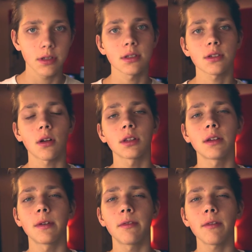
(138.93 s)
reason it's called
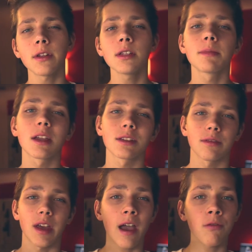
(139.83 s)
Nifty 50 is because
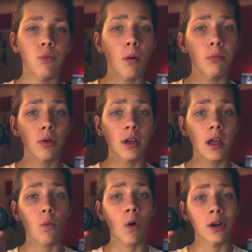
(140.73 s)
of the
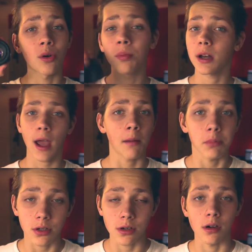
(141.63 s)
f1.8 wide open
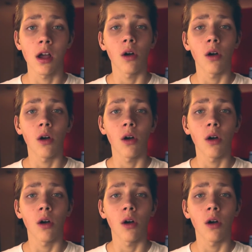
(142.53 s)
aperture.